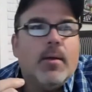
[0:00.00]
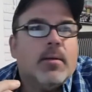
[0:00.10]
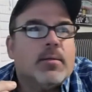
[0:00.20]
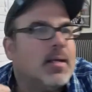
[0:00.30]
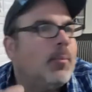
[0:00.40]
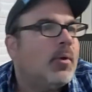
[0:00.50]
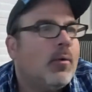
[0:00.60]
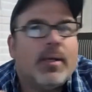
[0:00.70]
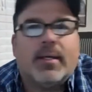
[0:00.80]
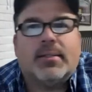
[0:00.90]
Some will
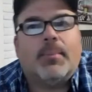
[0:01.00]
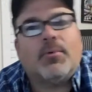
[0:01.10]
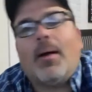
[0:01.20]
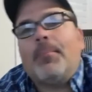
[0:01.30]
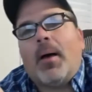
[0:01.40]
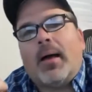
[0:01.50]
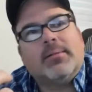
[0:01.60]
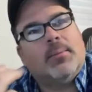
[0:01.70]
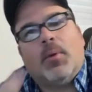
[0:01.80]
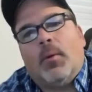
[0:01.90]
only accept Dropbox,
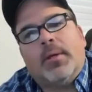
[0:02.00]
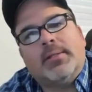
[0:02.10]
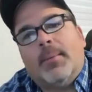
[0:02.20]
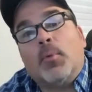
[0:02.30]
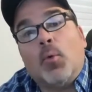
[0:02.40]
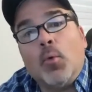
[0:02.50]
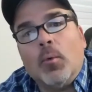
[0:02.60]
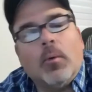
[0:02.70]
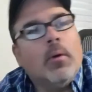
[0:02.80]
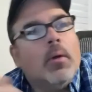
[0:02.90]
some will only accept
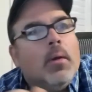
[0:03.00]
Google.